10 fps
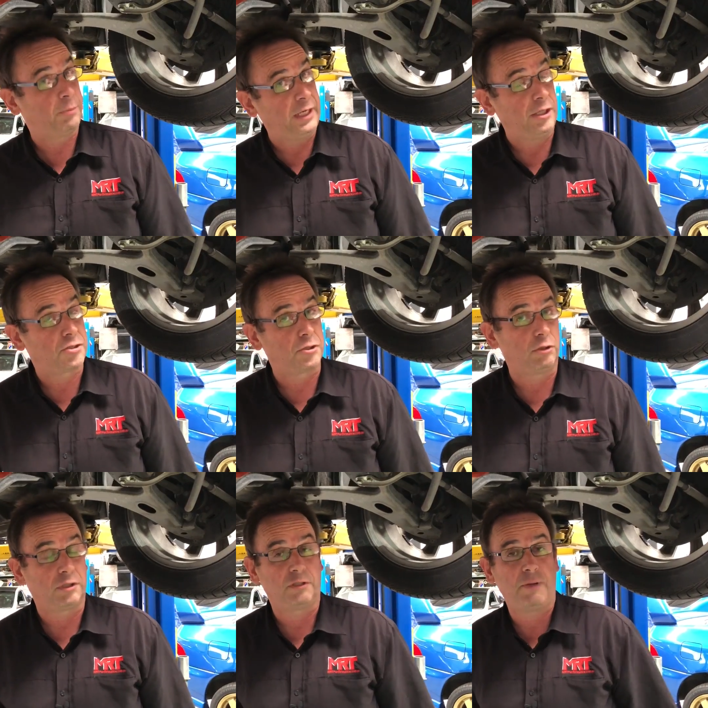being
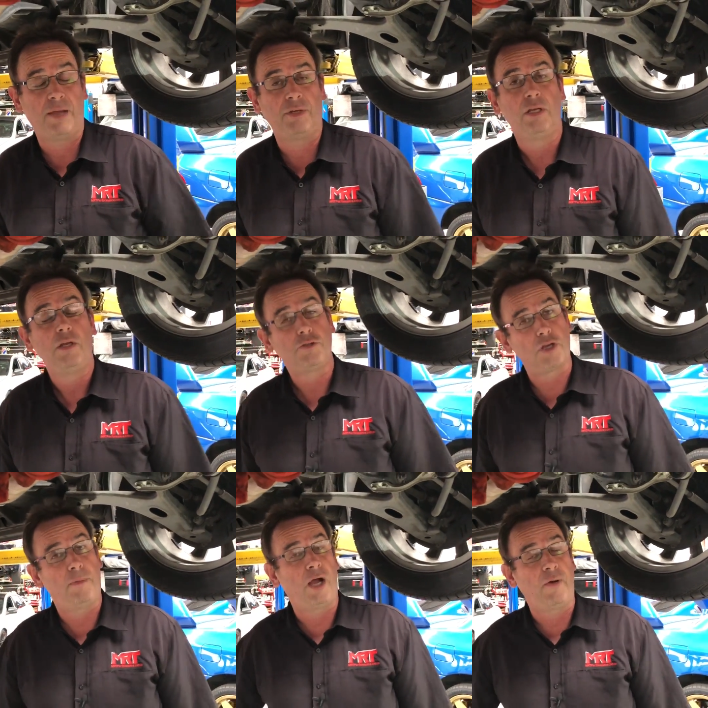installed at the moment,
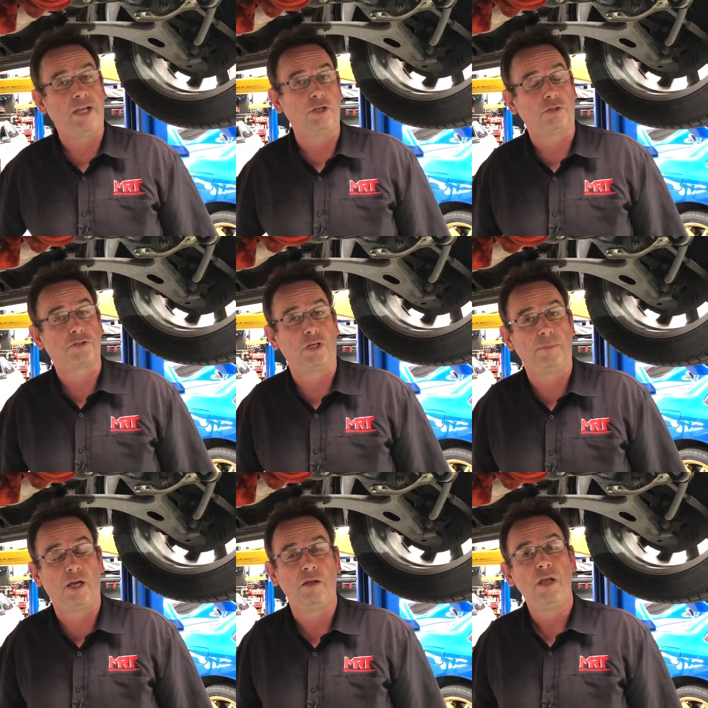turbo and
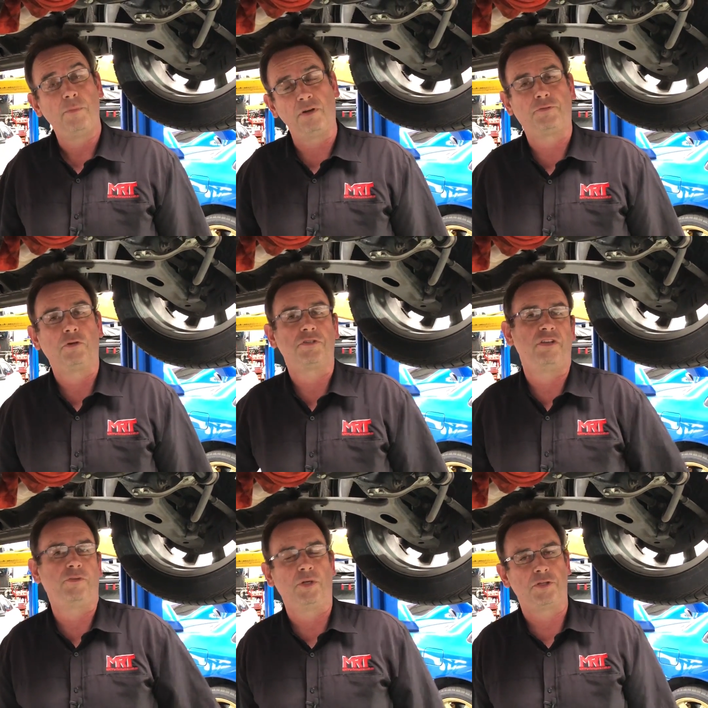non-turbo. But of course,
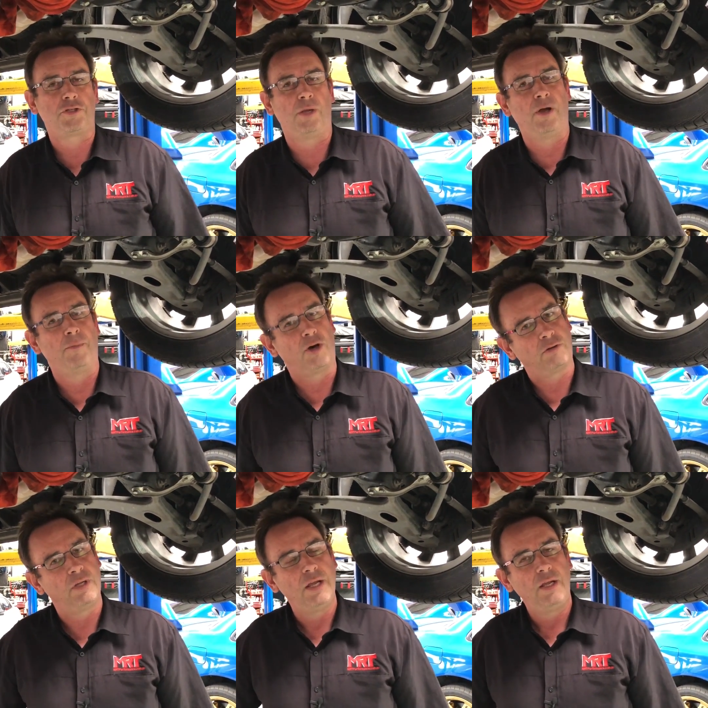if you want the turbo
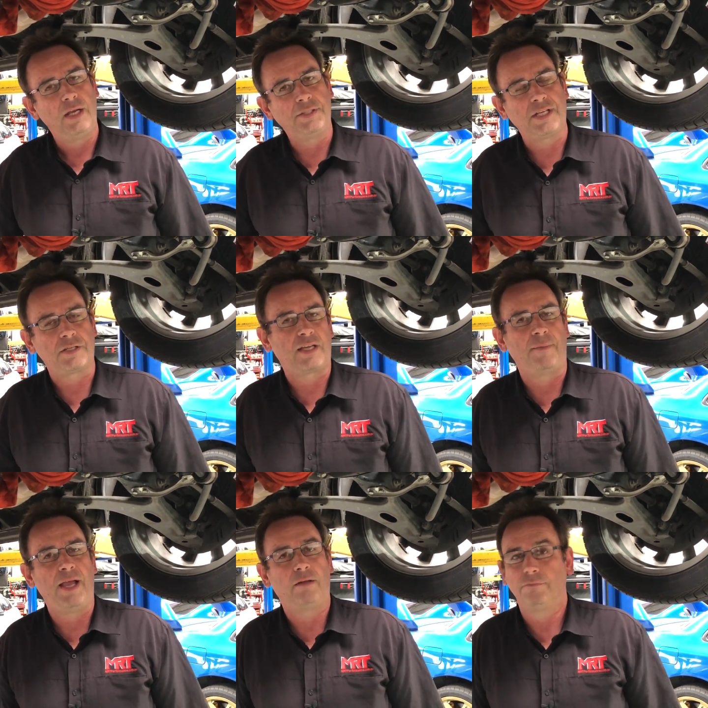model, it doesn't
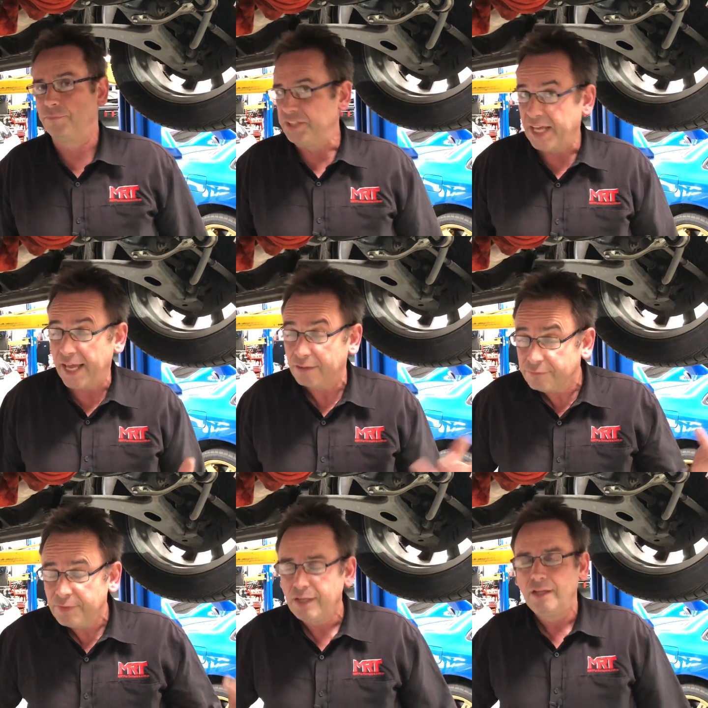come out yet
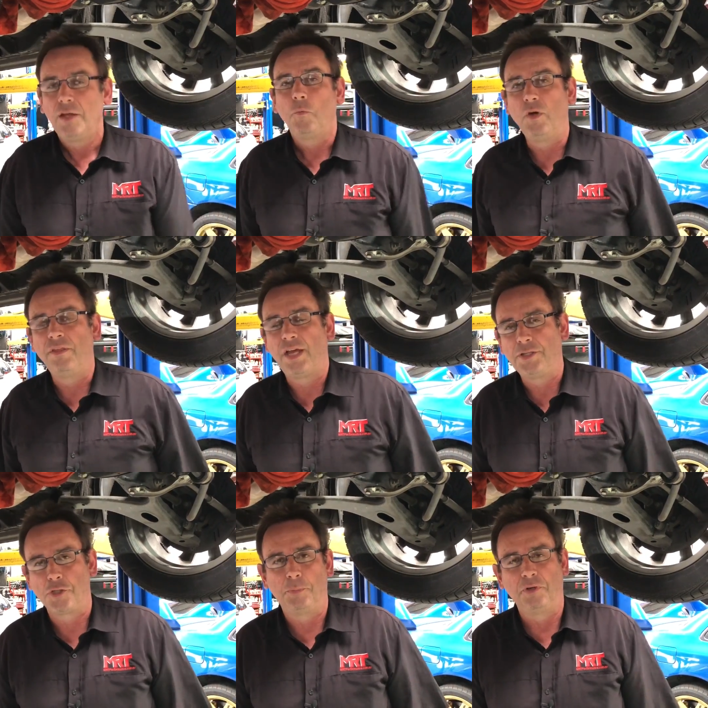with
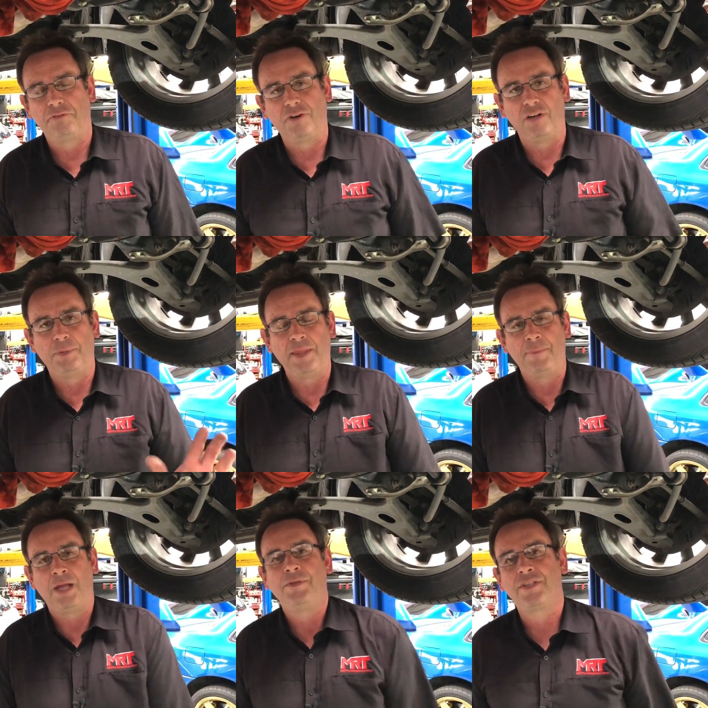a two point five, but
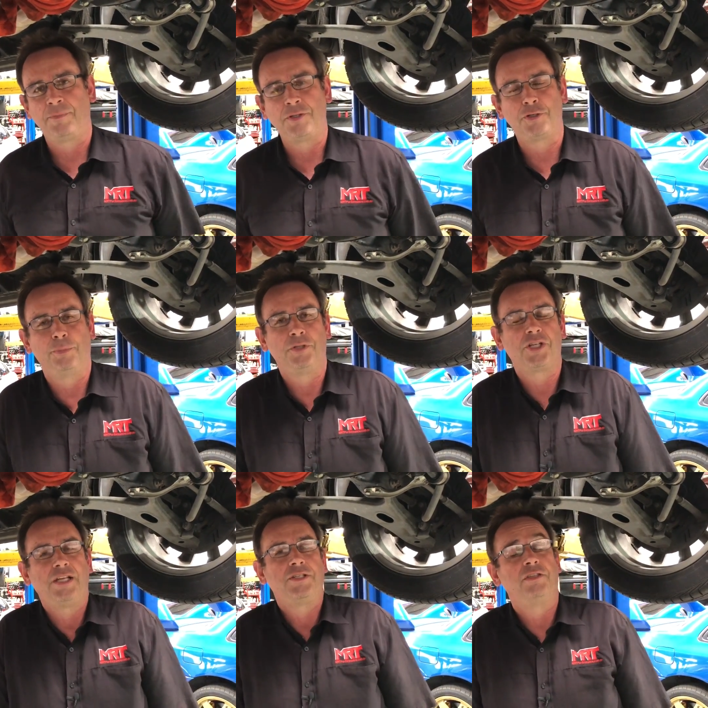that may be something Subaru
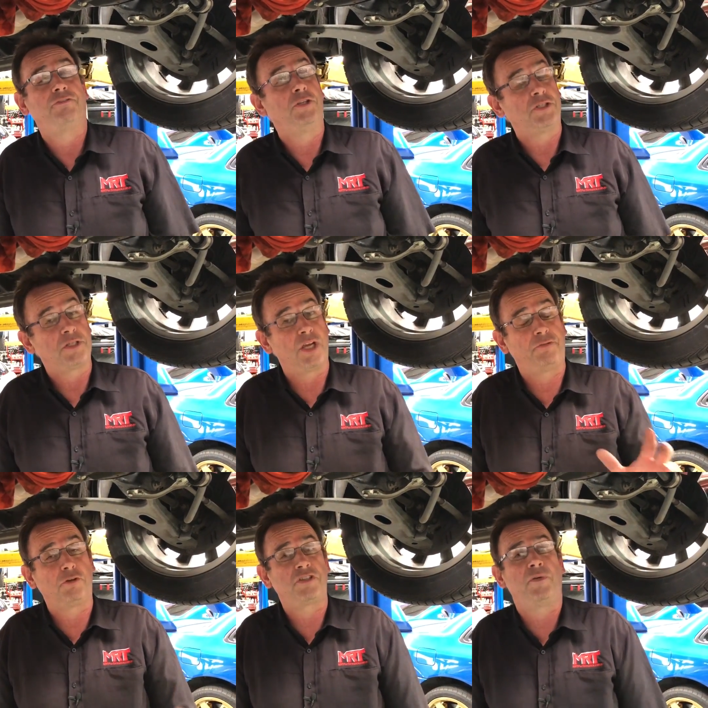changes in the future. So
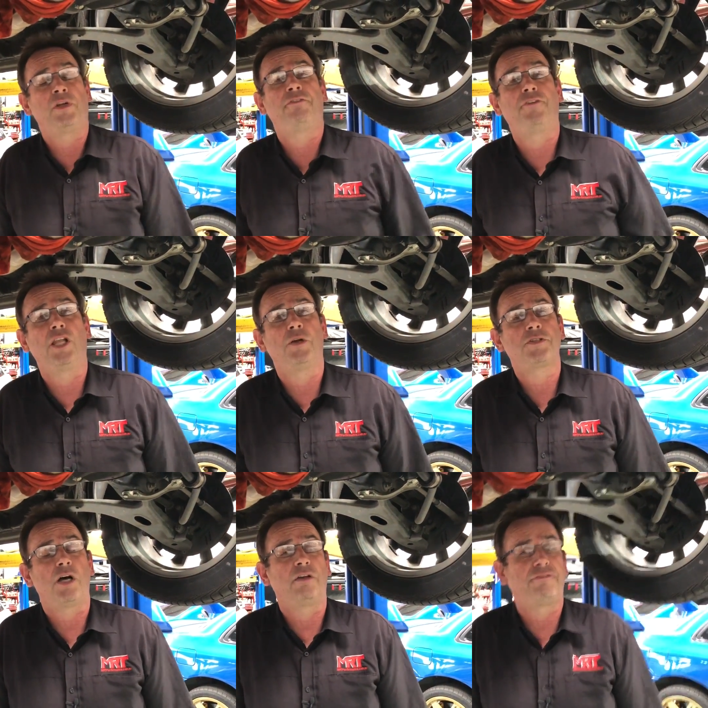of course, if you want to follow
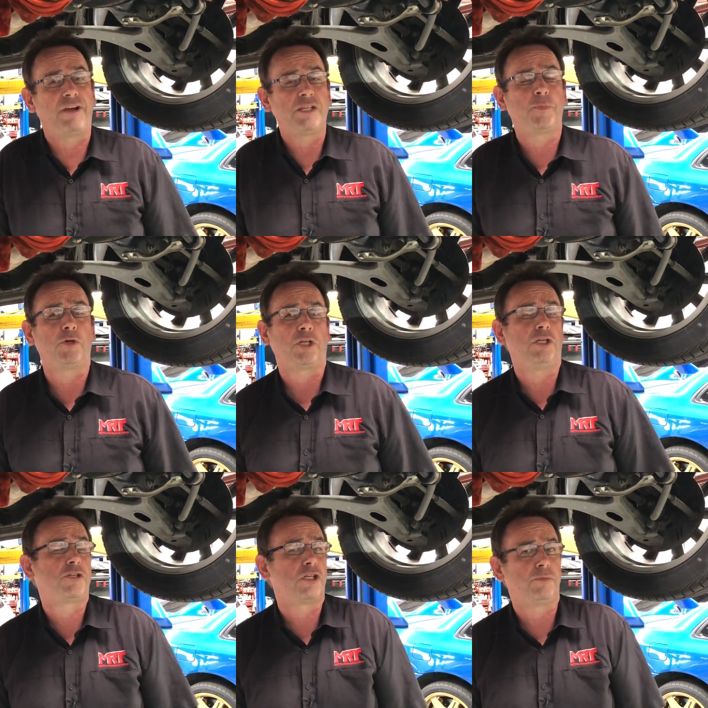us on Facebook,
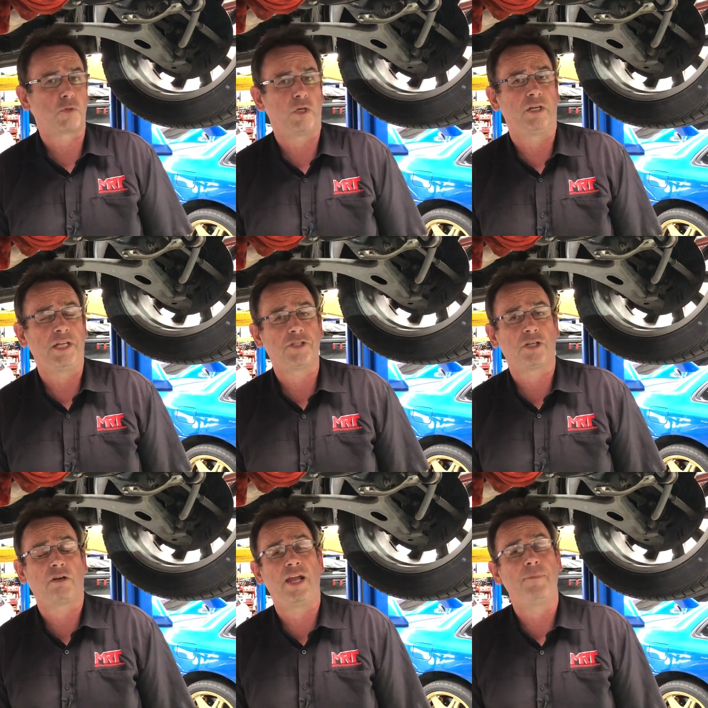YouTube, Twitter and
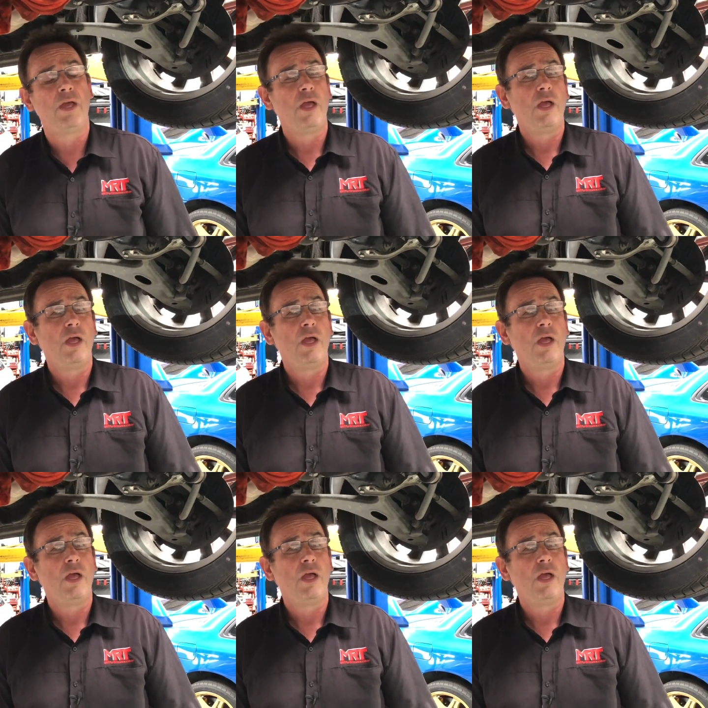Instagram,